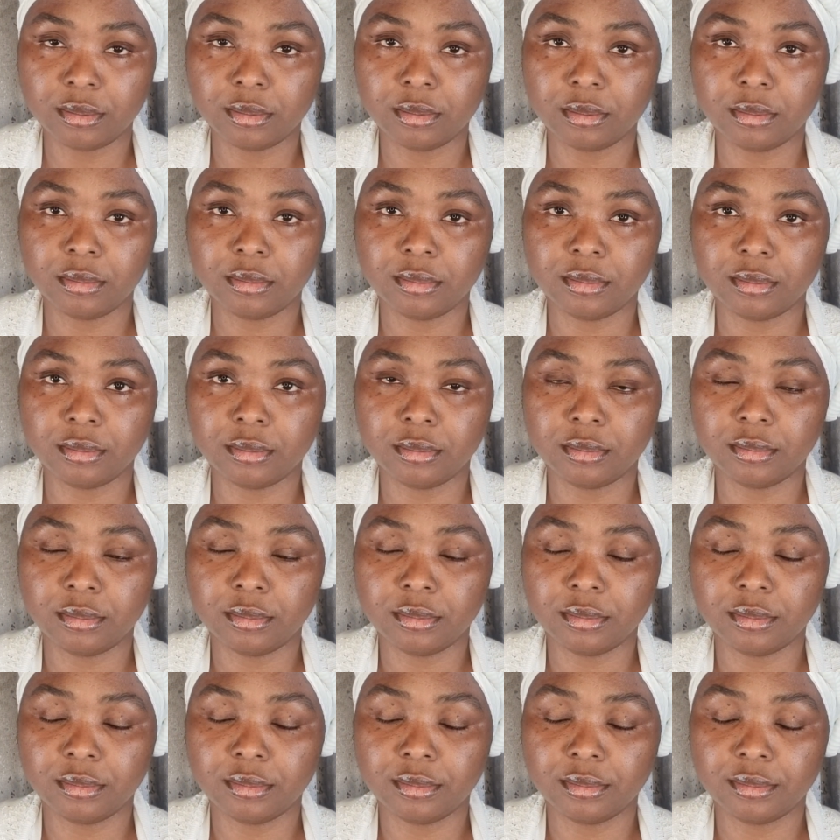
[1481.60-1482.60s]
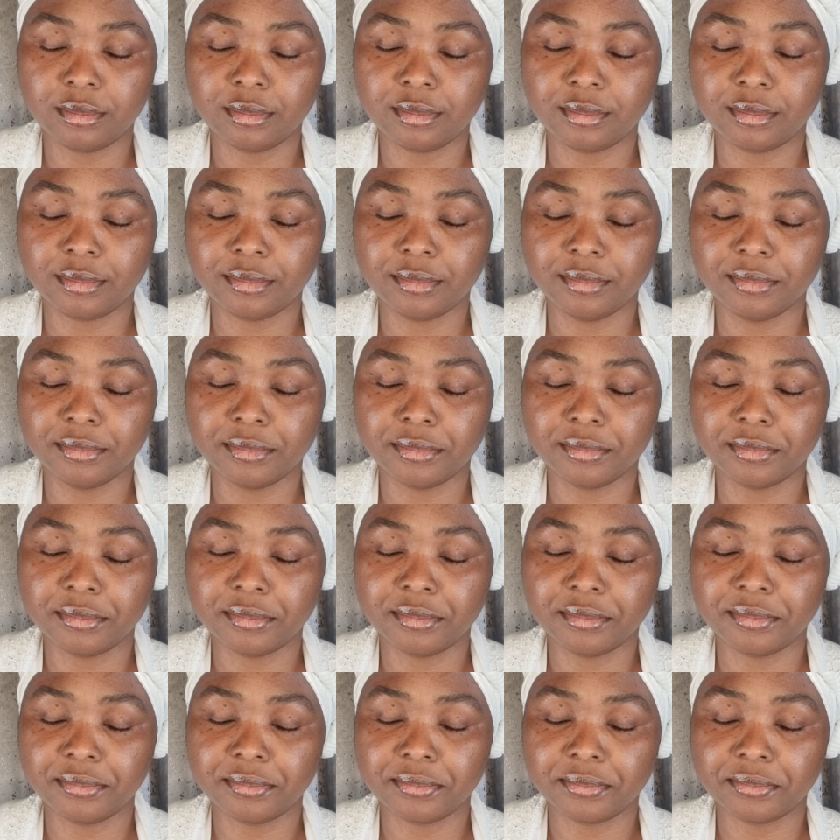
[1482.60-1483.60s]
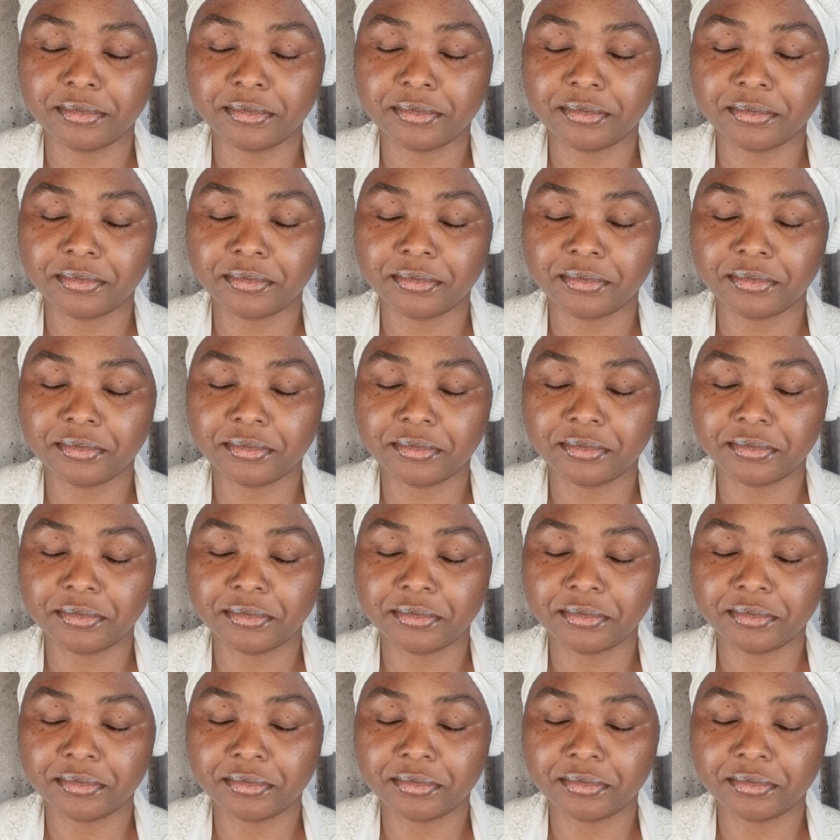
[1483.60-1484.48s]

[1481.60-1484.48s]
[no speech]